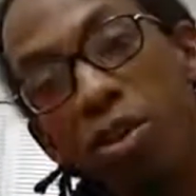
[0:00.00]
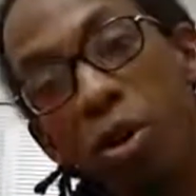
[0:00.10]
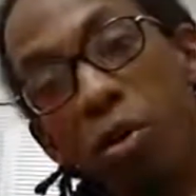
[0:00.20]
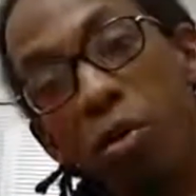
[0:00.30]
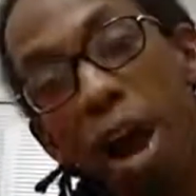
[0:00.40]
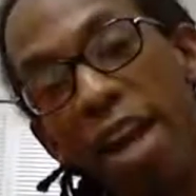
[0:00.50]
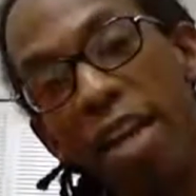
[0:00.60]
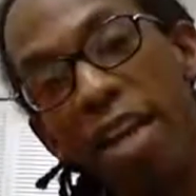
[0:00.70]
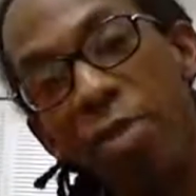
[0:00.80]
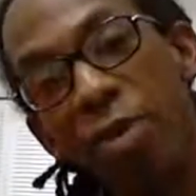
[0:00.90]
your
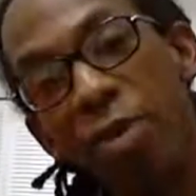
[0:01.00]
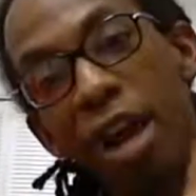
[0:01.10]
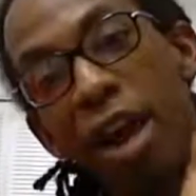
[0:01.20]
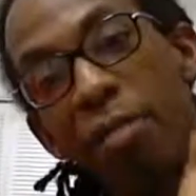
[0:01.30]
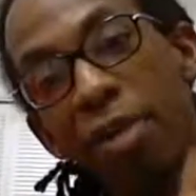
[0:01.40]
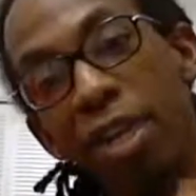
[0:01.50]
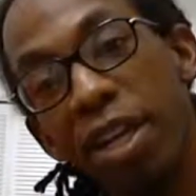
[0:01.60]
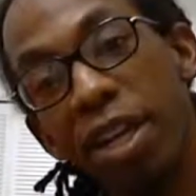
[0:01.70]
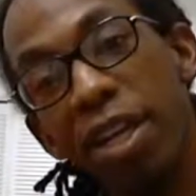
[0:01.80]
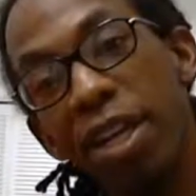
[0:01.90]
writing without
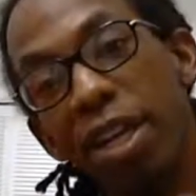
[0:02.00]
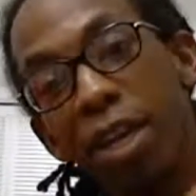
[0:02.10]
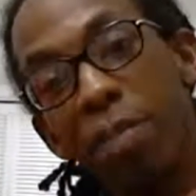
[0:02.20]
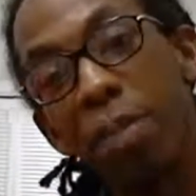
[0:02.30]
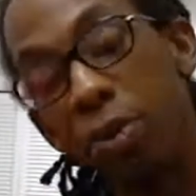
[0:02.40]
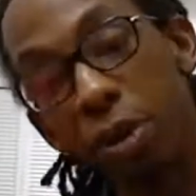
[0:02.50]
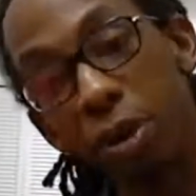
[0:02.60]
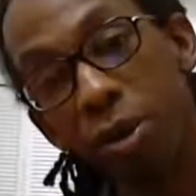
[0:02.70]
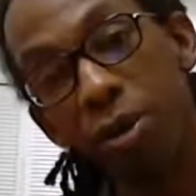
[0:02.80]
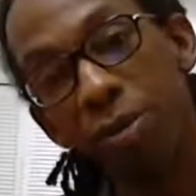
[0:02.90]
being
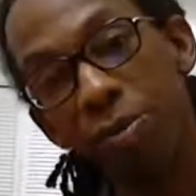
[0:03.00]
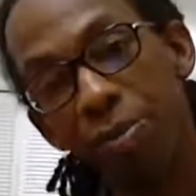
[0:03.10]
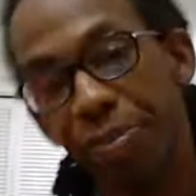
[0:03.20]
hypocritical,